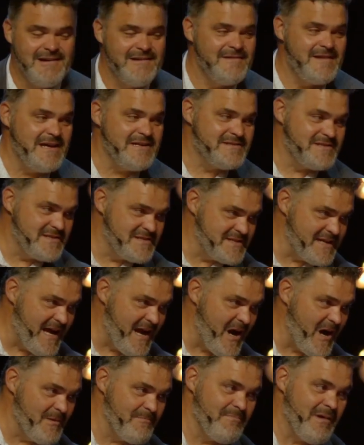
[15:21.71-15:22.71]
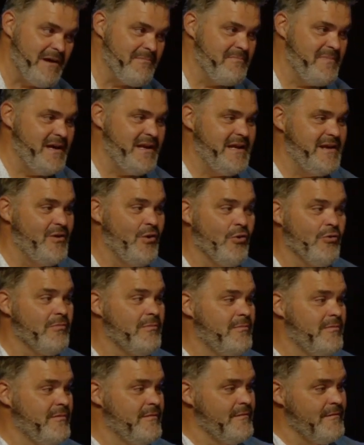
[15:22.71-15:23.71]
that's desired by many or
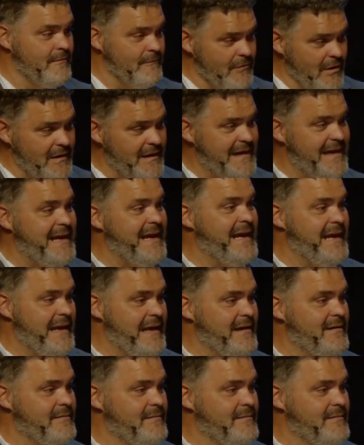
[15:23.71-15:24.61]
really any.